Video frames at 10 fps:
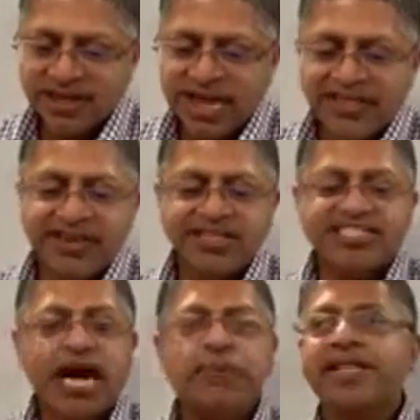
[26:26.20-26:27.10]
And then on
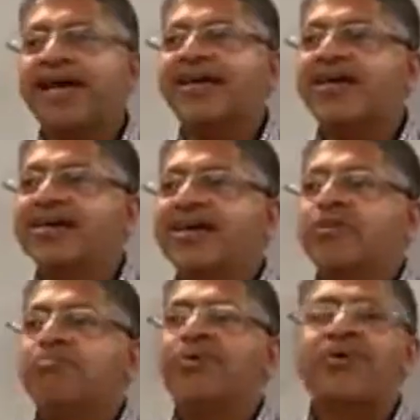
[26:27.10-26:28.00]
top of that,
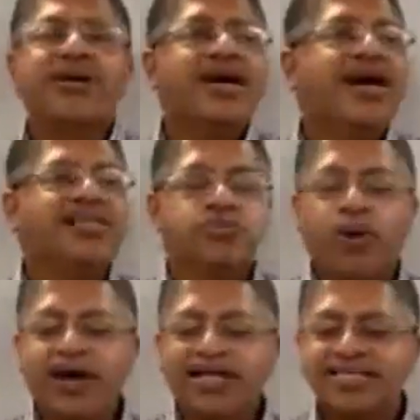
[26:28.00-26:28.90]
Mordecai is
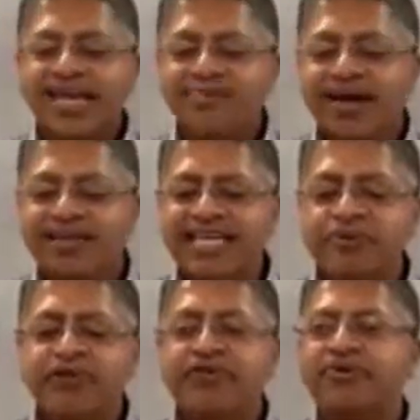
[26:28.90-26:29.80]
walking day by day
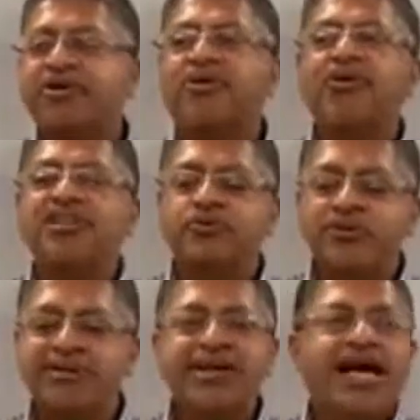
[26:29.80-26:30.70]
before the court of the
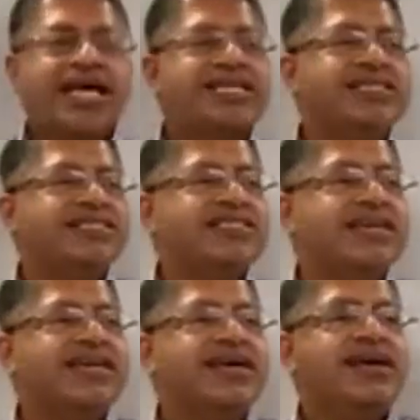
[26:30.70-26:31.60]
women, and he's
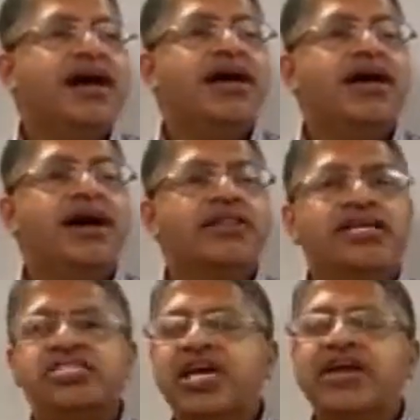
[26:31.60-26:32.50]

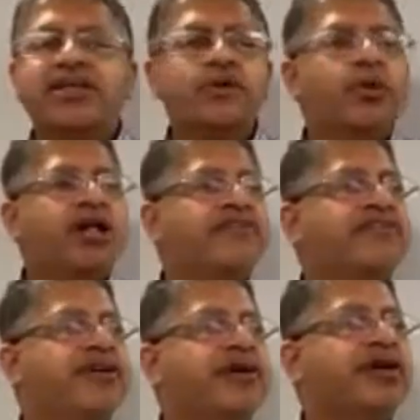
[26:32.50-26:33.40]
checking on the
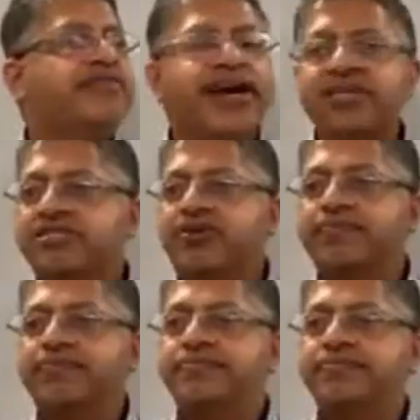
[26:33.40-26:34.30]
welfare of Esther.
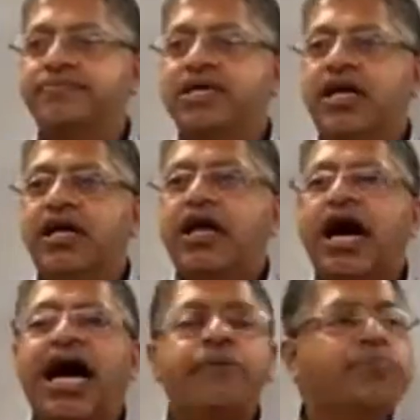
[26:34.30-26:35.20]

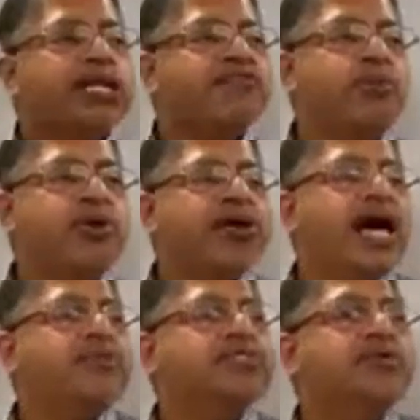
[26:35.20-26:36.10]
I believe Mordecai
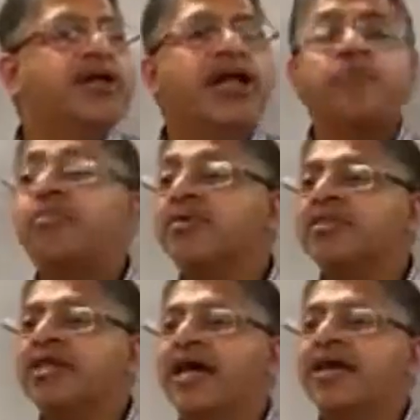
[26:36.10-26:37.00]
was doing a lot more
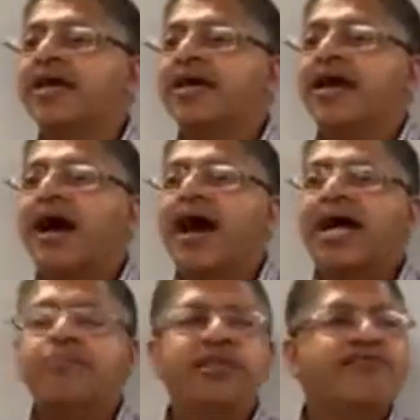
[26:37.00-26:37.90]
than that. I
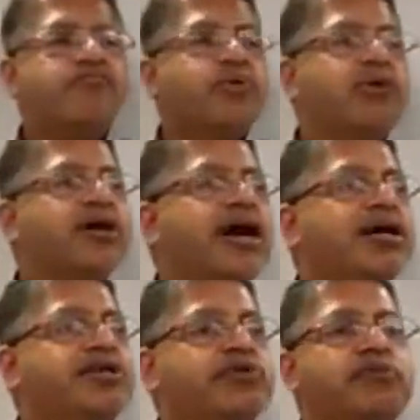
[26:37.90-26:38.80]
believe Mordecai
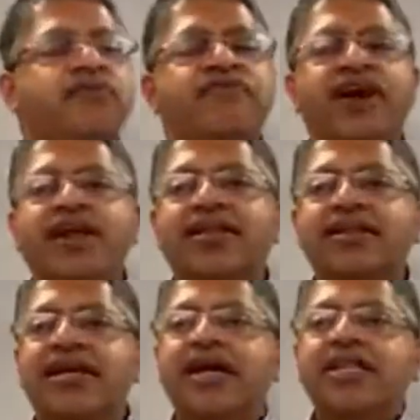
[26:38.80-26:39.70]
knew
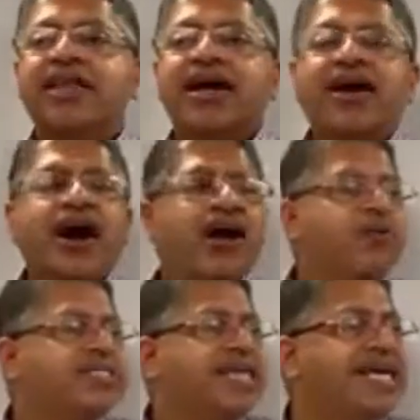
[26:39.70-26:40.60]
prophetically that God
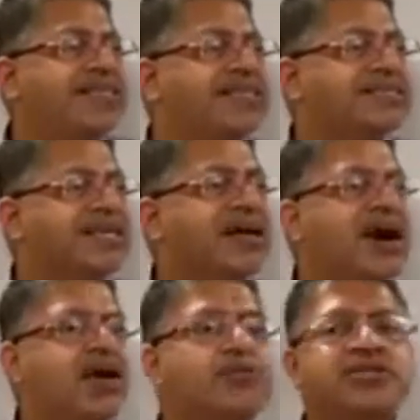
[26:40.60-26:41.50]
was in this and
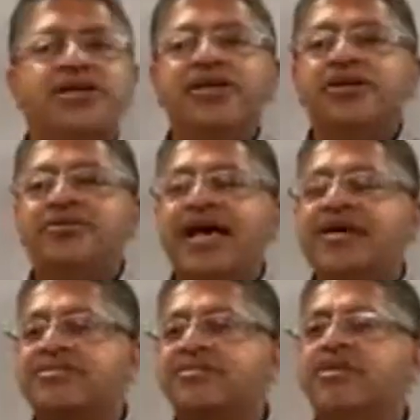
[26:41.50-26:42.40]
God was going to use
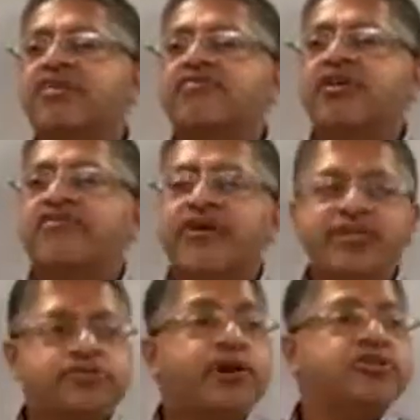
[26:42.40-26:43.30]
Esther for a very
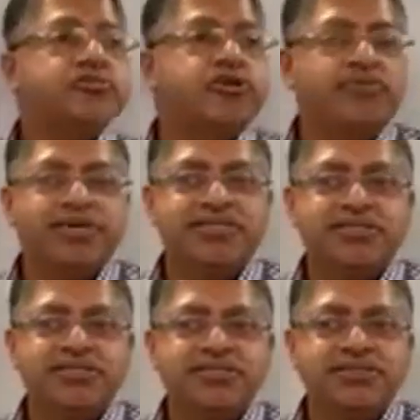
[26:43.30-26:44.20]
special purpose.
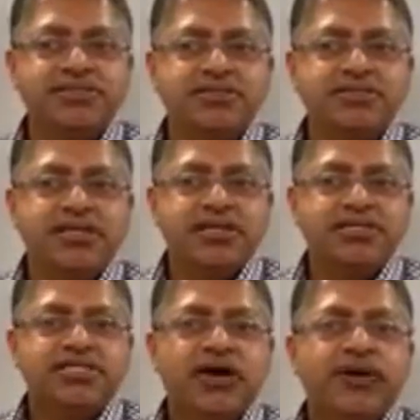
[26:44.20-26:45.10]

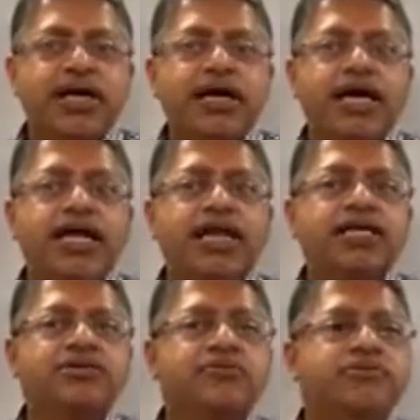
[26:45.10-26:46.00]
So
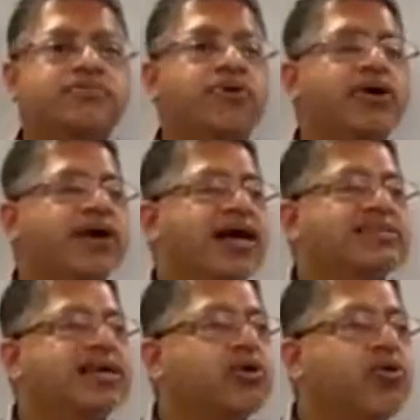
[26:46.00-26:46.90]
Mordecai's
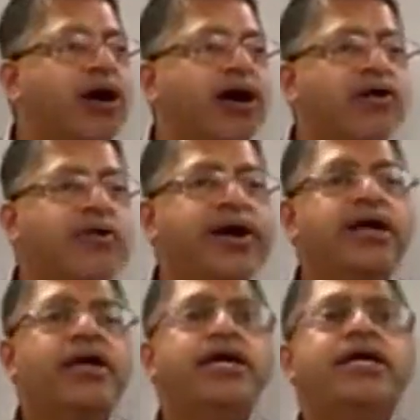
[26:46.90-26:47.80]
inquiring.
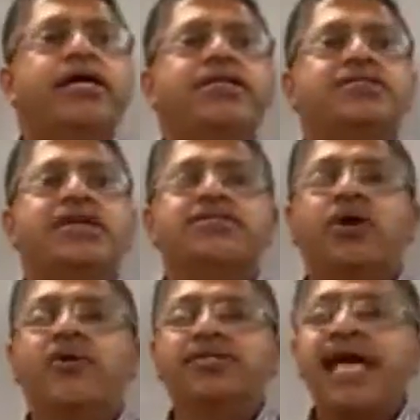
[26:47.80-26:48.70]
He's
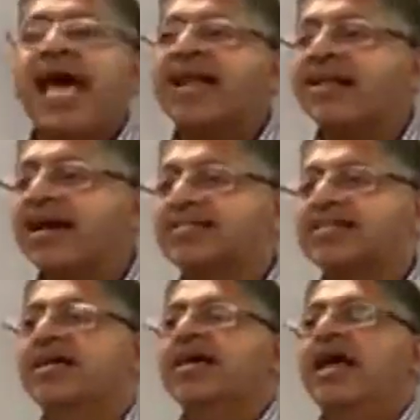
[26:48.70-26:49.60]
always
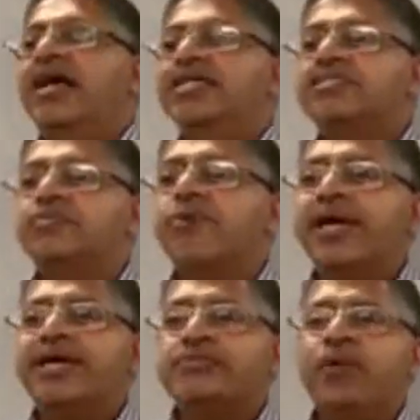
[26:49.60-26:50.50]
analyzing, and he's
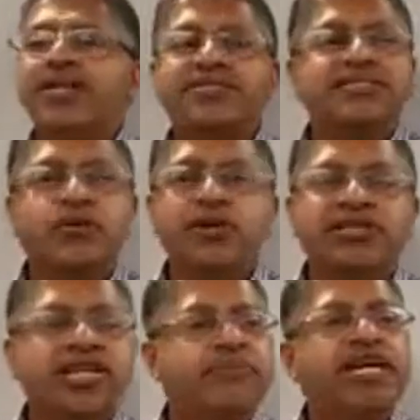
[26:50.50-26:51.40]
waiting to see what's
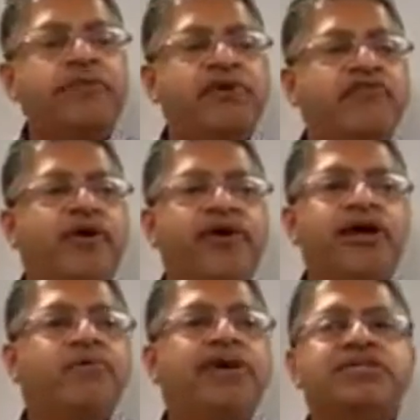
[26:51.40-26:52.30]
going to become of her,
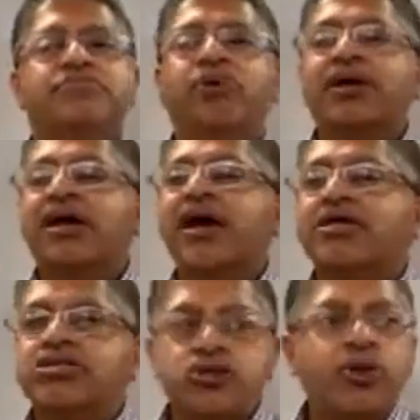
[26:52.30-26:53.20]
because Mordecai
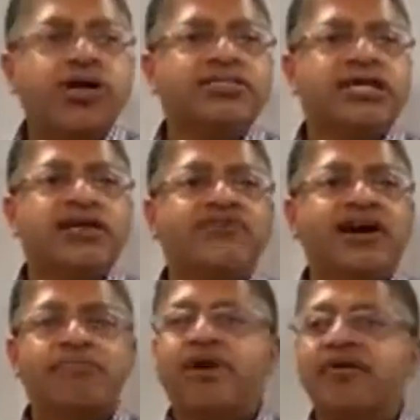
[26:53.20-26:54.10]
trusts in
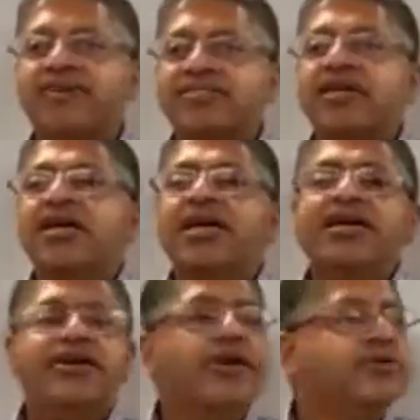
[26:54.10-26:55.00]
divine providence. He
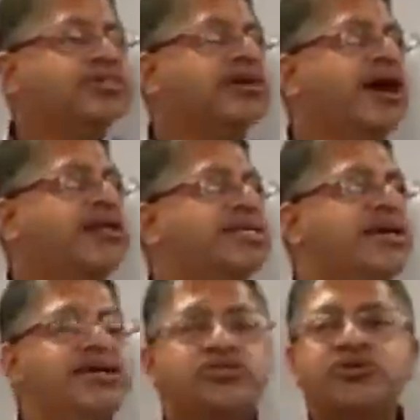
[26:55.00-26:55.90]
knows God's in
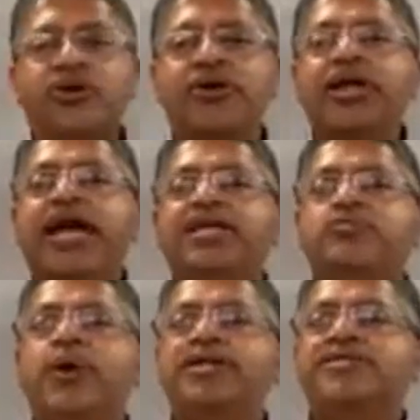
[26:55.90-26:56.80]
control, and he's
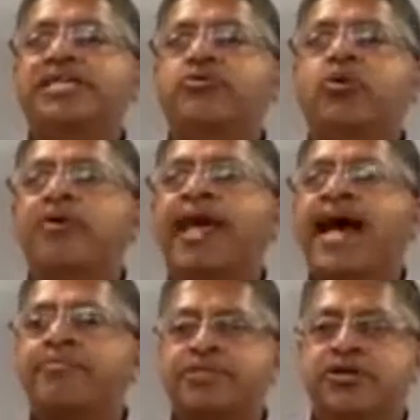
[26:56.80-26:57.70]
waiting to see what would
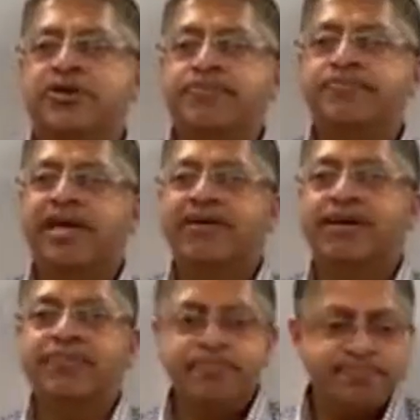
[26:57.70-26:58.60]
happen to her.
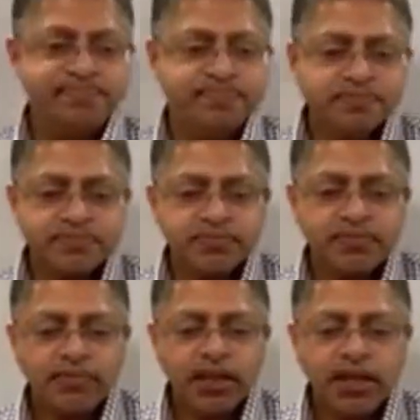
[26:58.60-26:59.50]
Amen?
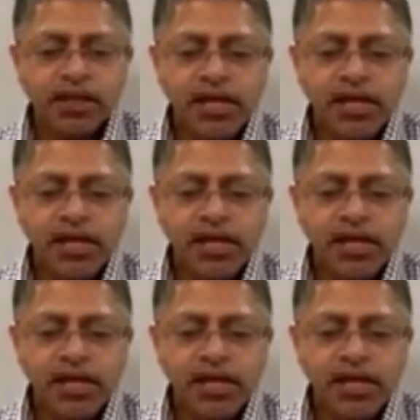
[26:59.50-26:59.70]
Amen.